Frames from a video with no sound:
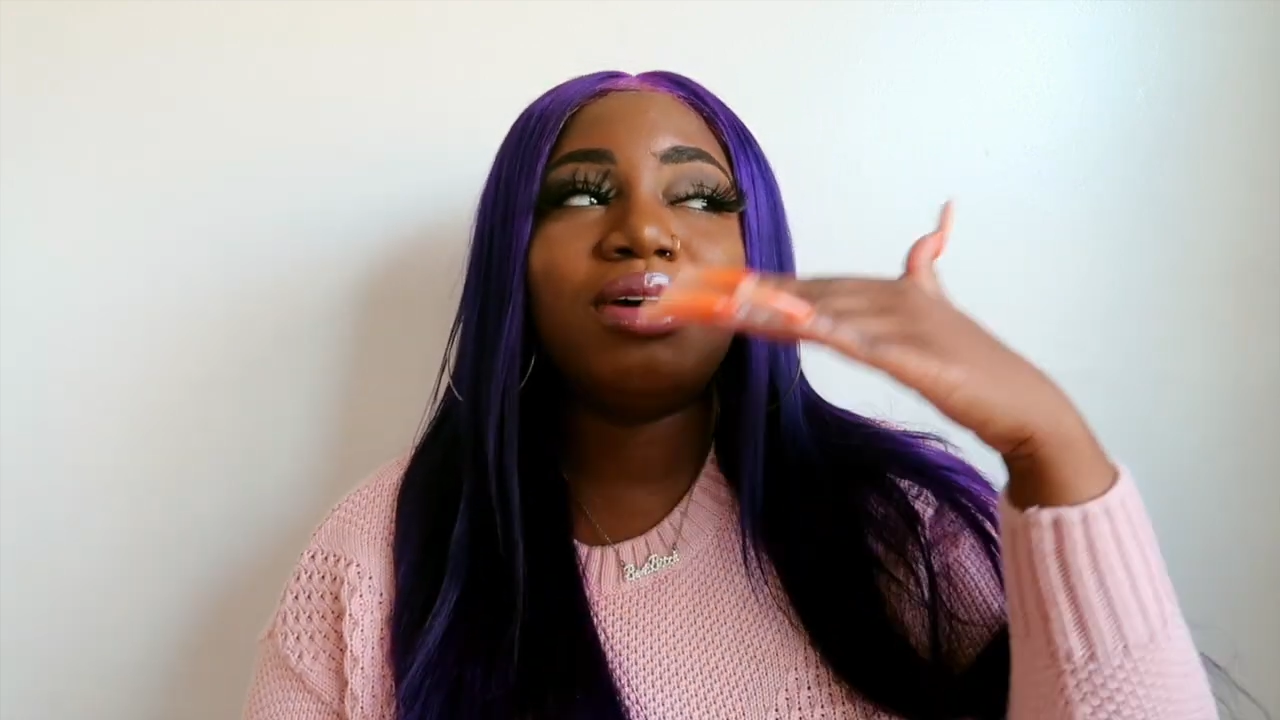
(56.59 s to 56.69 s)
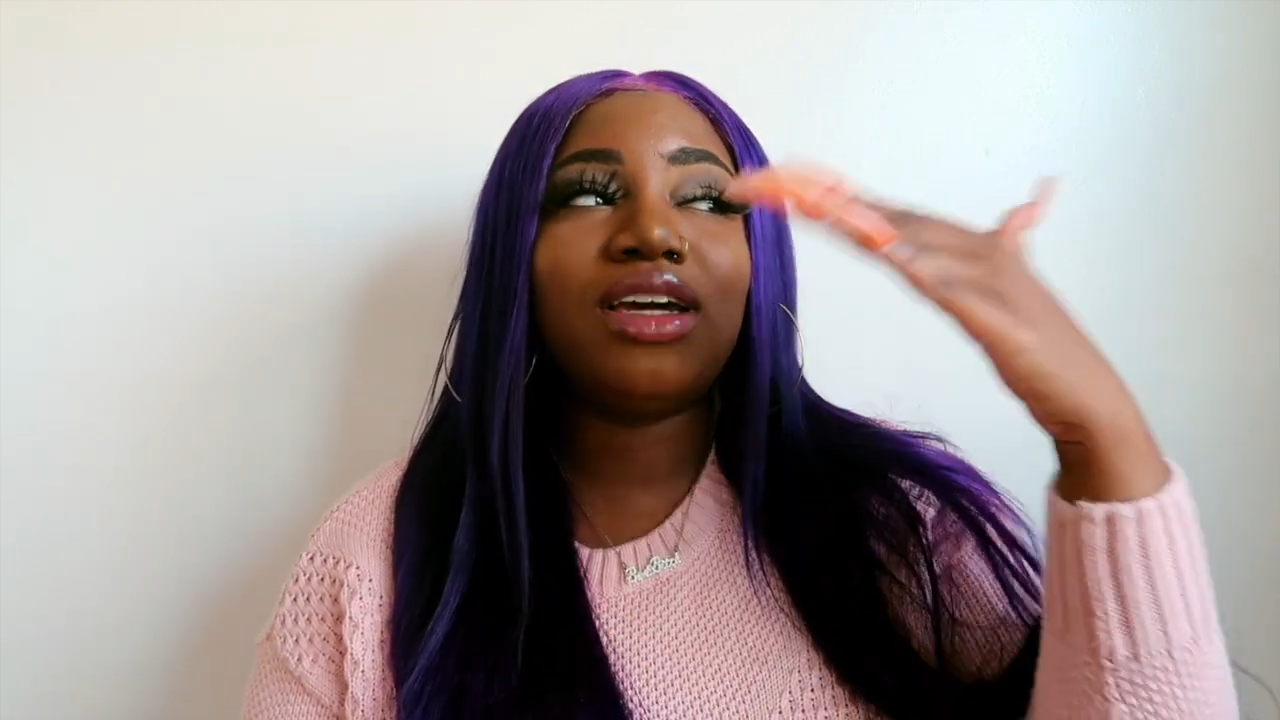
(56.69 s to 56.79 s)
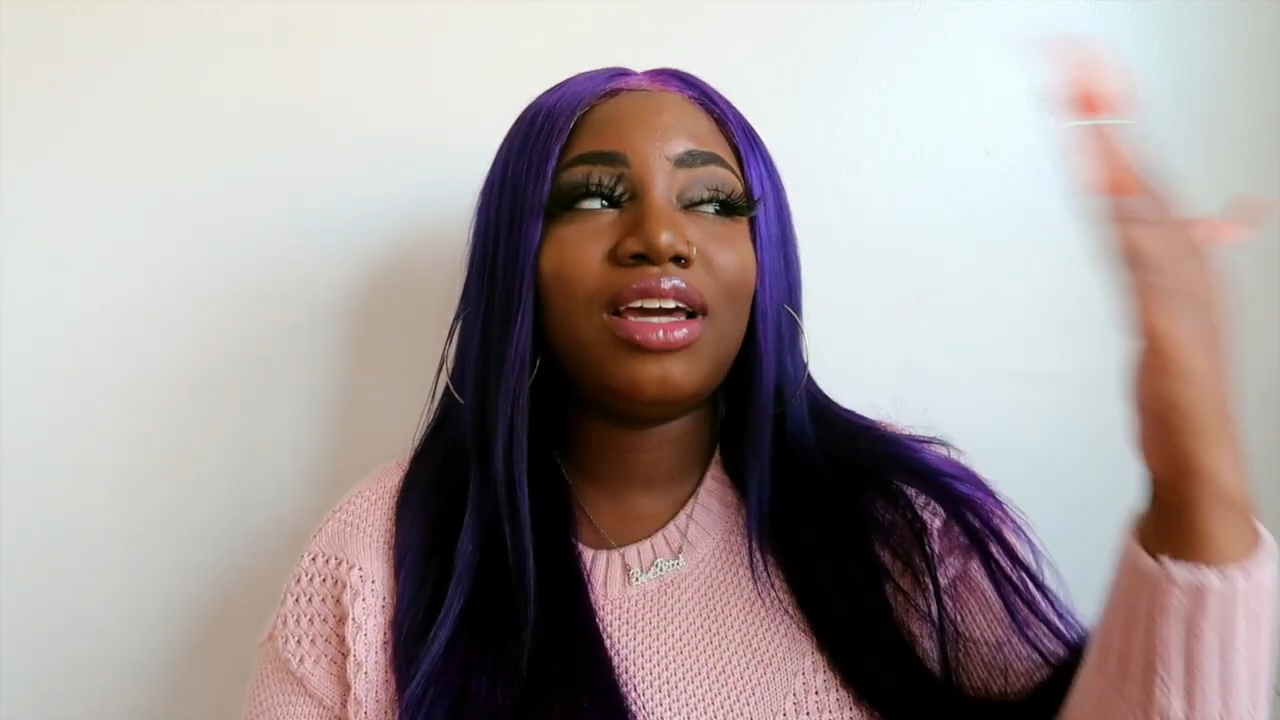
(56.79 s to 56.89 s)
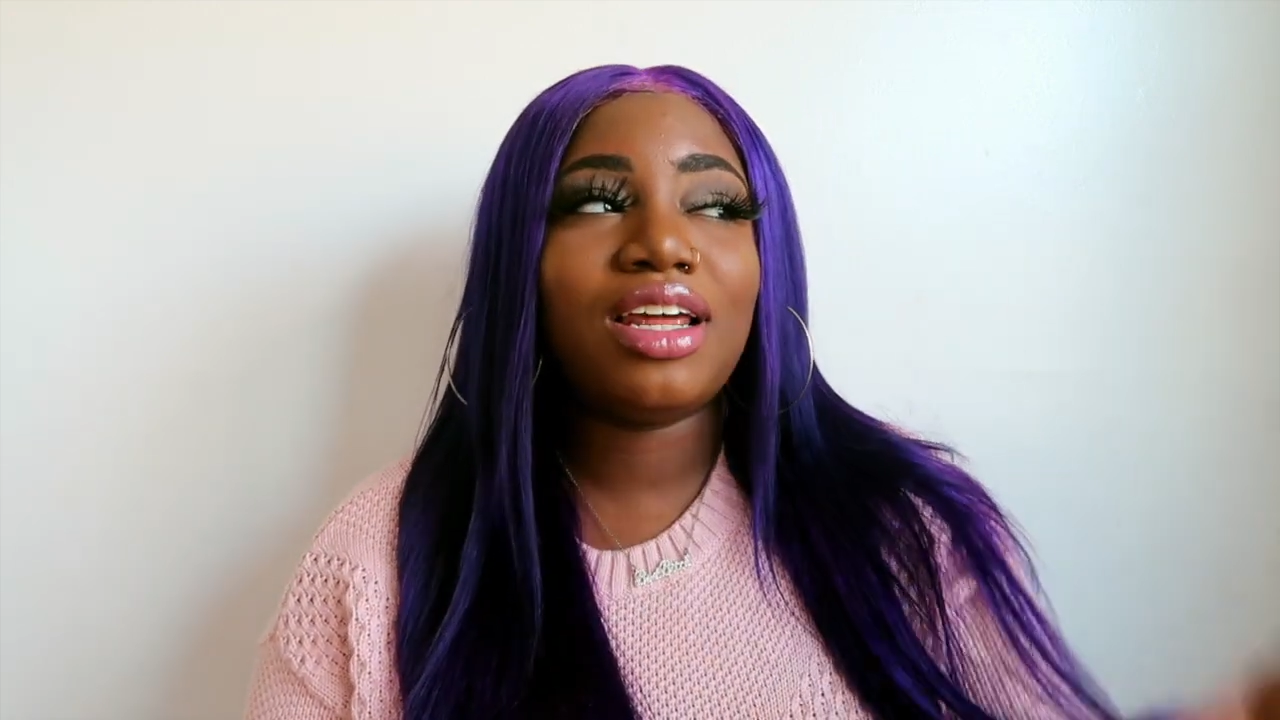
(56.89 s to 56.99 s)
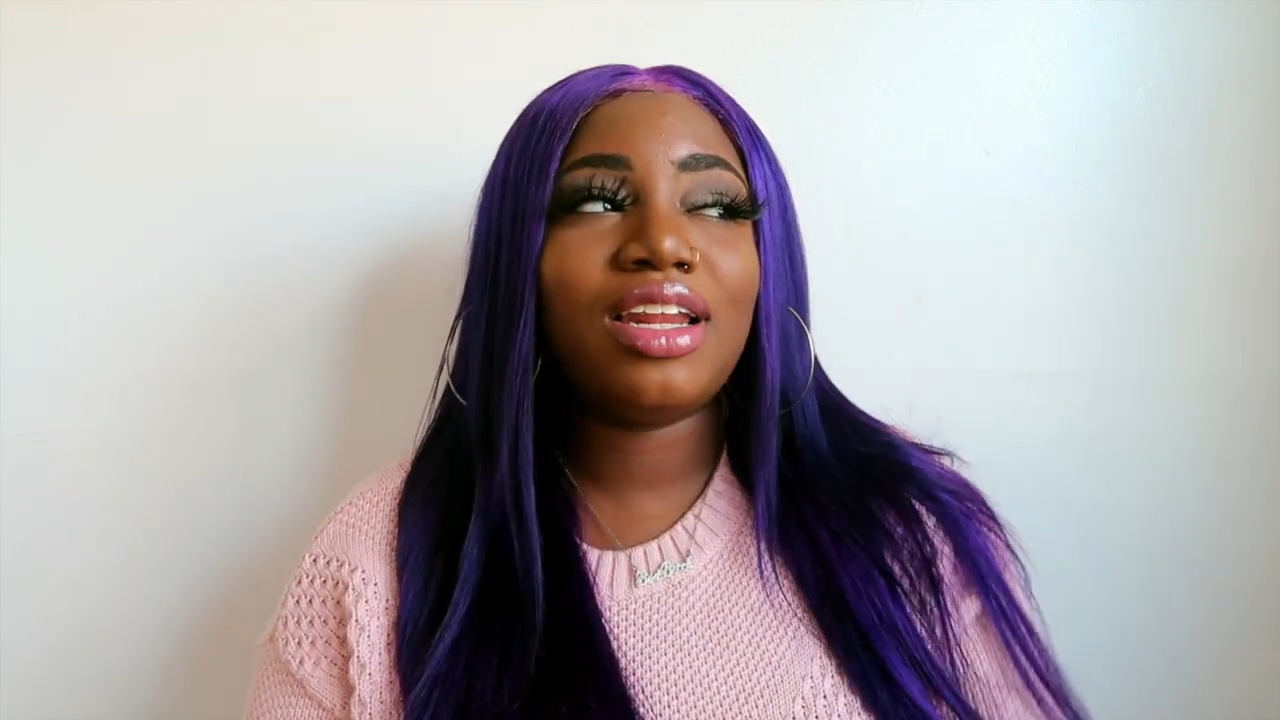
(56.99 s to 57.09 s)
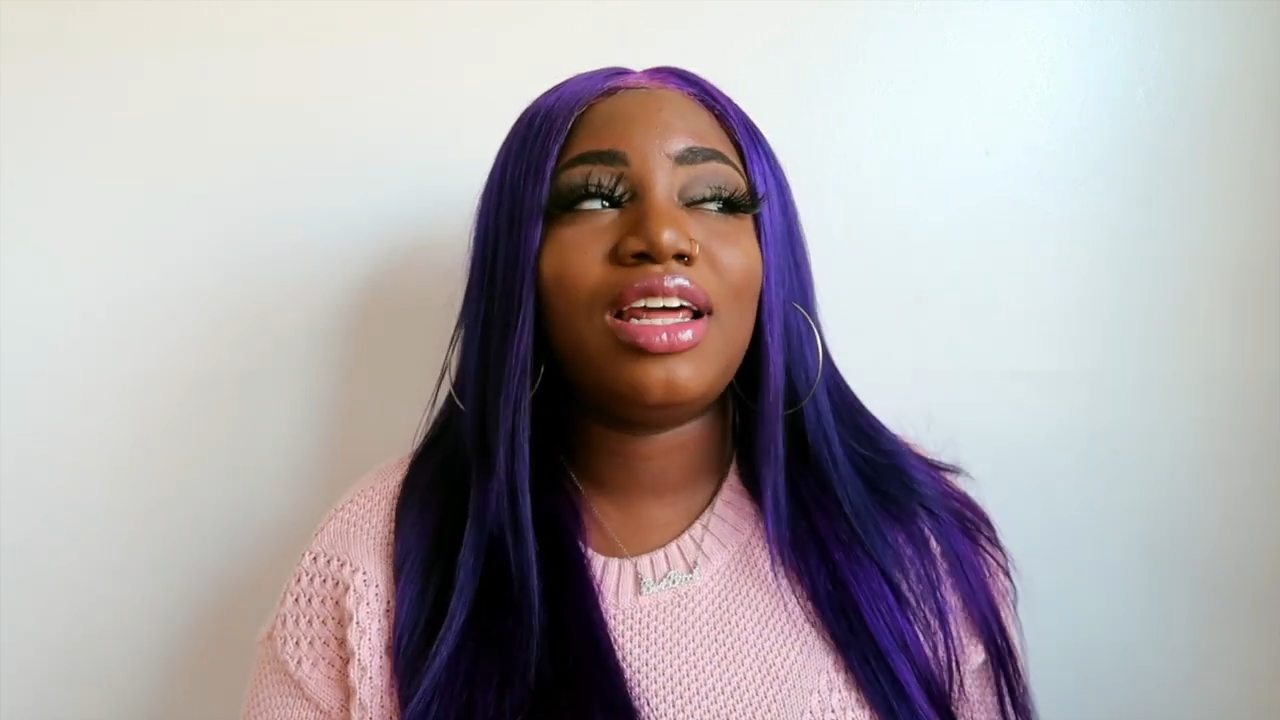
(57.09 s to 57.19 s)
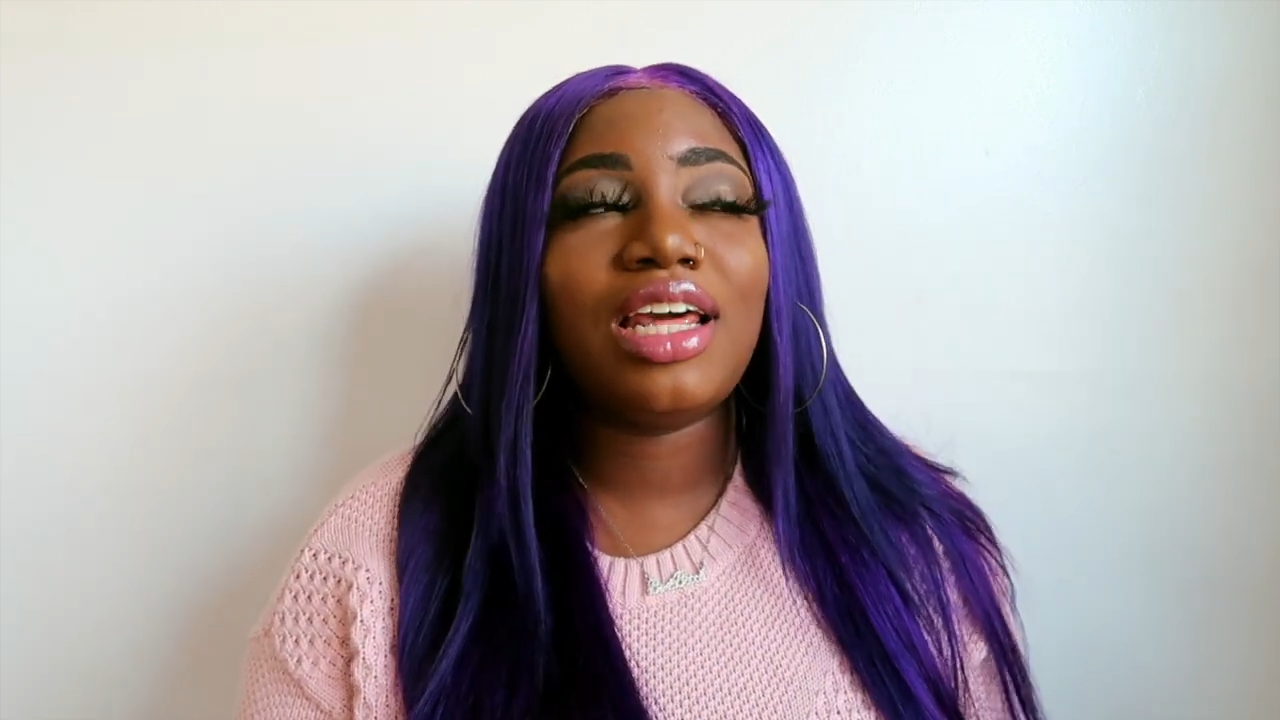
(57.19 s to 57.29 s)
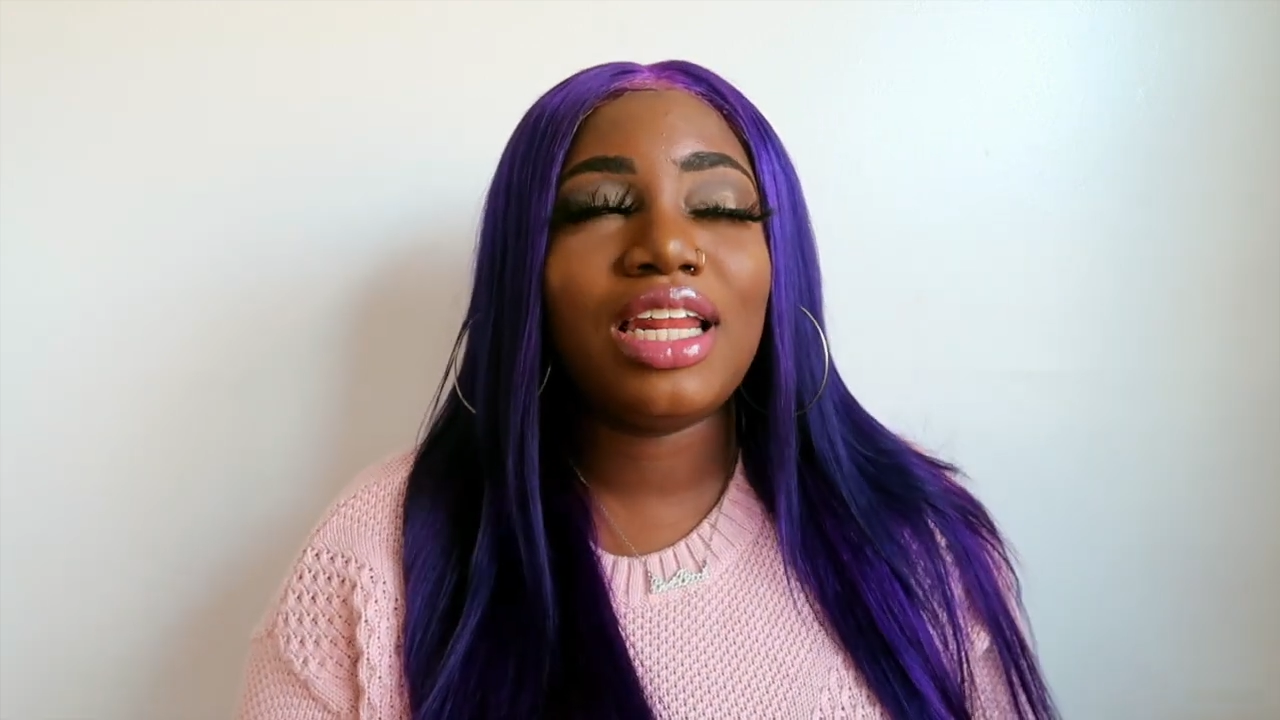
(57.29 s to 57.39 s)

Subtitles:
beginning